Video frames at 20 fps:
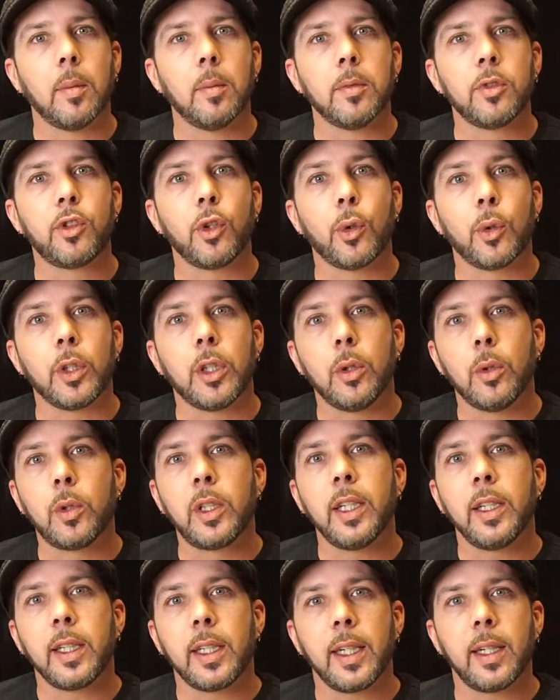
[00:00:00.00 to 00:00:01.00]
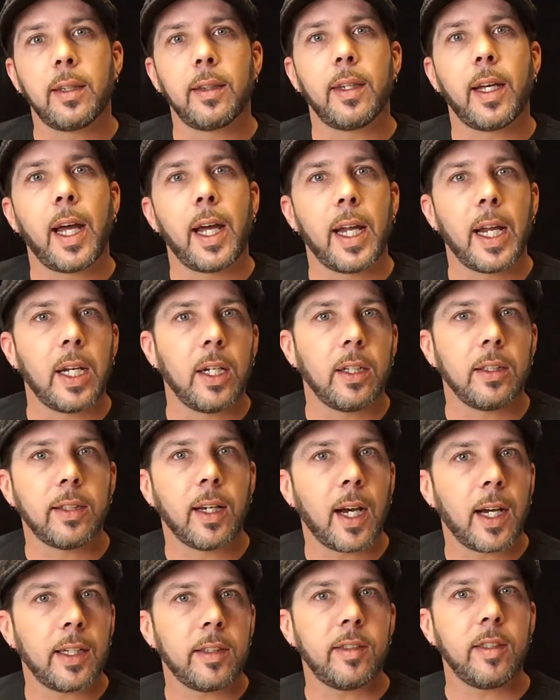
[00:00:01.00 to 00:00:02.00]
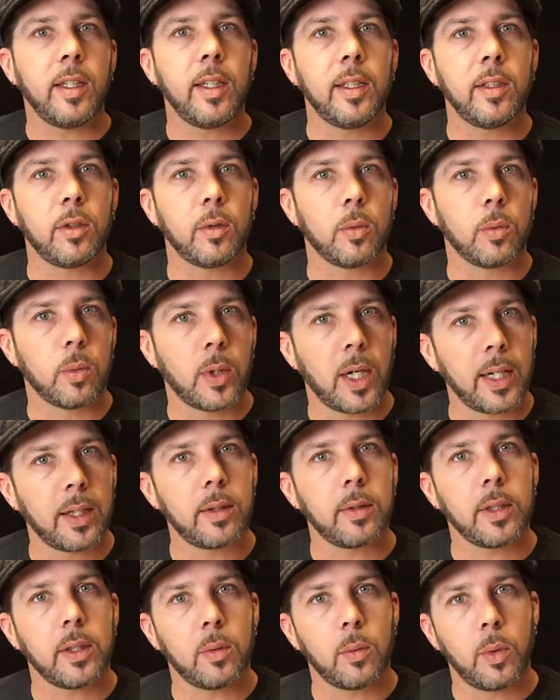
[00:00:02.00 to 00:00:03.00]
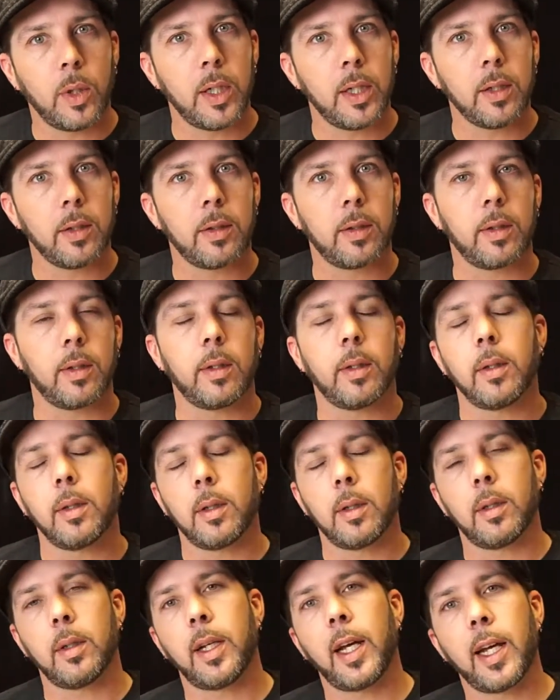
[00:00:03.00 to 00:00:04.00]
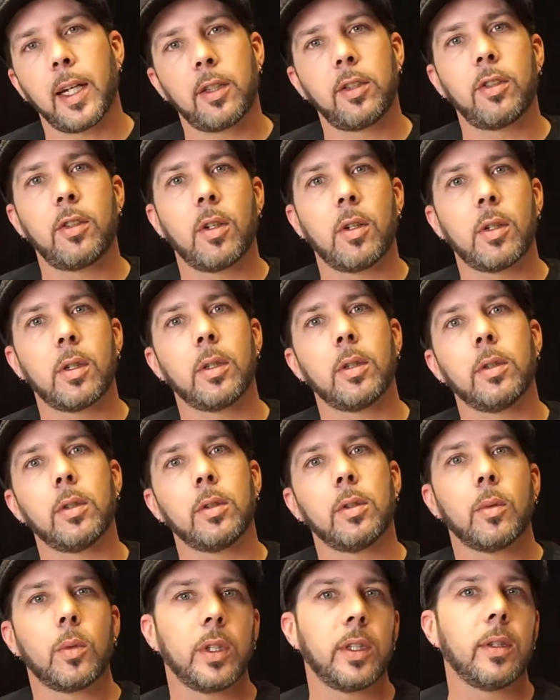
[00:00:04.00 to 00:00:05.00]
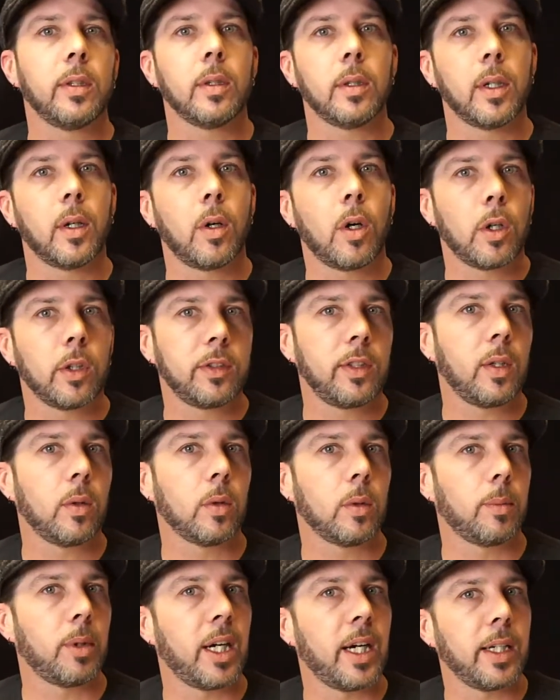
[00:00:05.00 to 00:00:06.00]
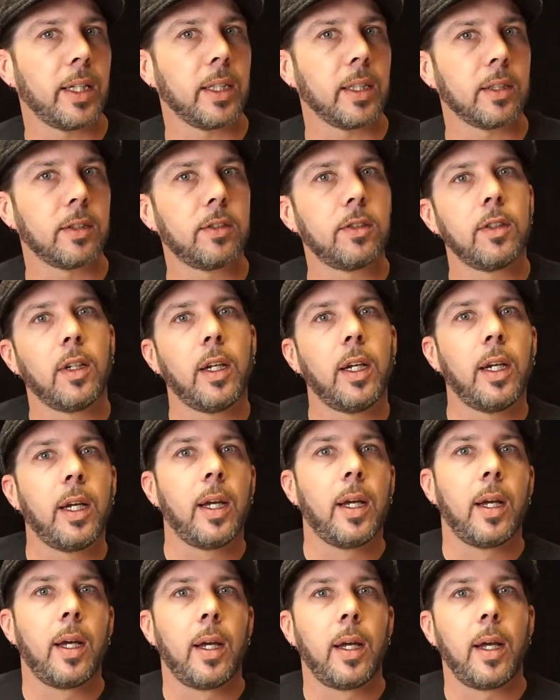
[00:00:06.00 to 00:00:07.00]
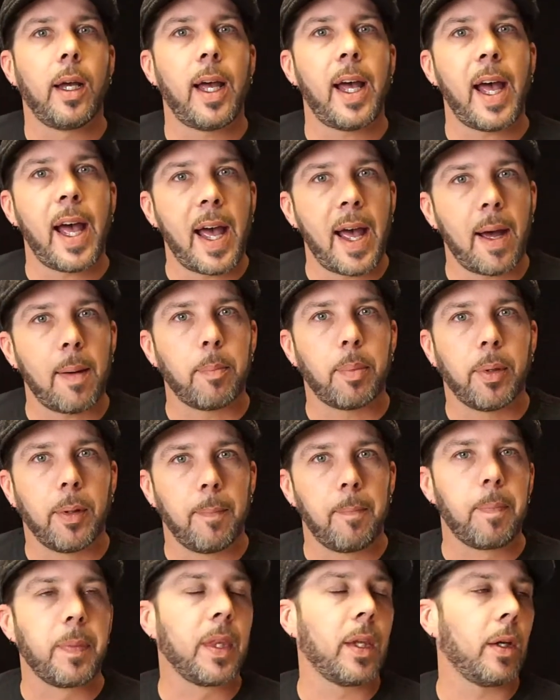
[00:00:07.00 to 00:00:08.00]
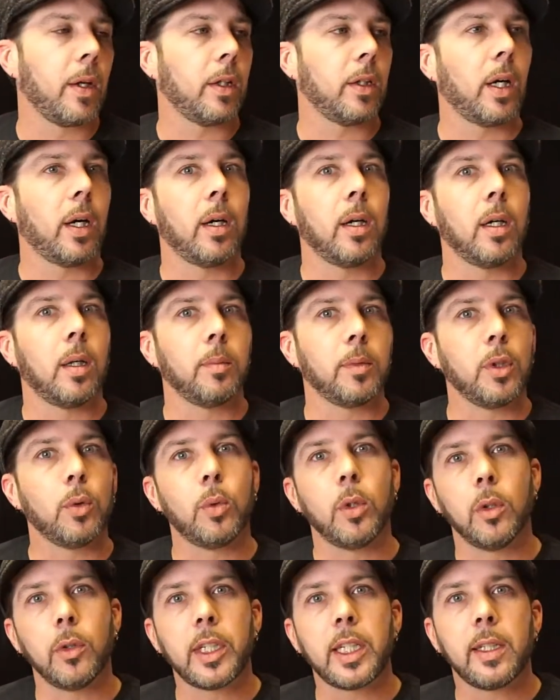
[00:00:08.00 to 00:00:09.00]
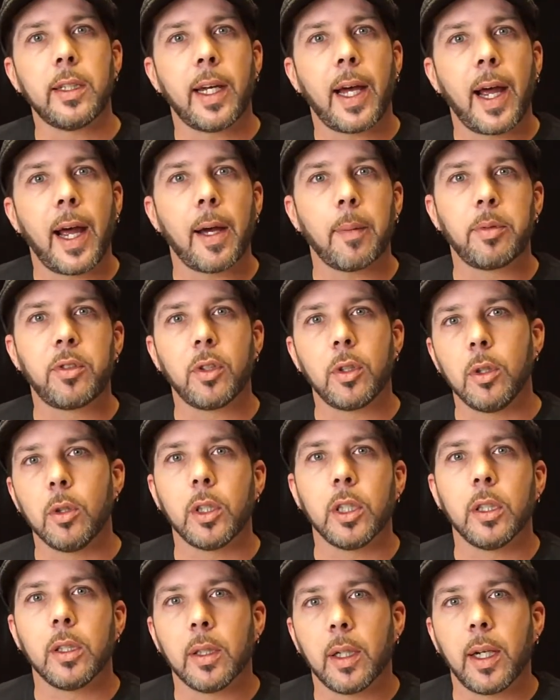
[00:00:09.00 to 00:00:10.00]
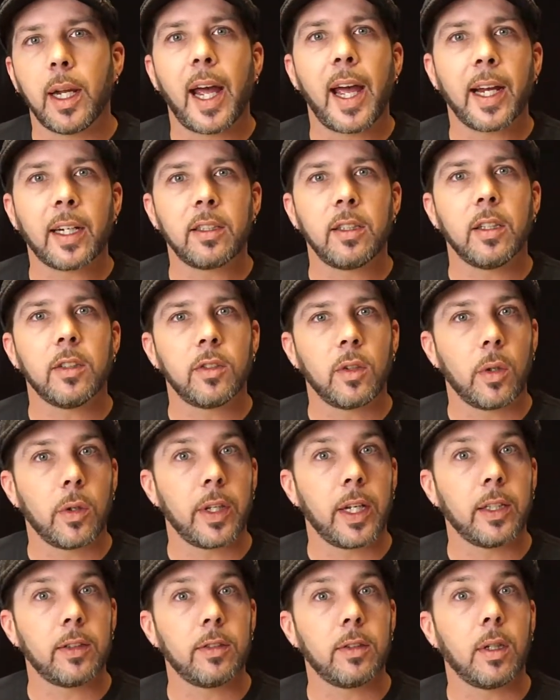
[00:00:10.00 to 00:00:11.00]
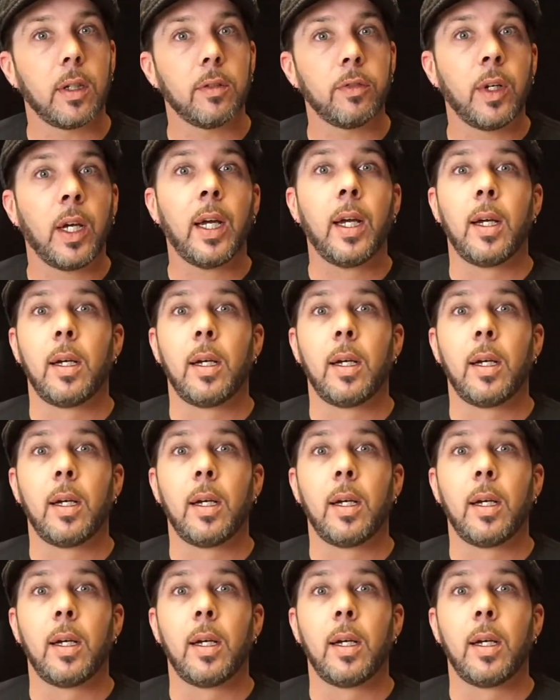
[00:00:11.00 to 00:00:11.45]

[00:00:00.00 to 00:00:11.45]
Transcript: So you can get that, and it ties in directly with XStar, with the Autel Robotics app. You will need the app so you can access all that stuff.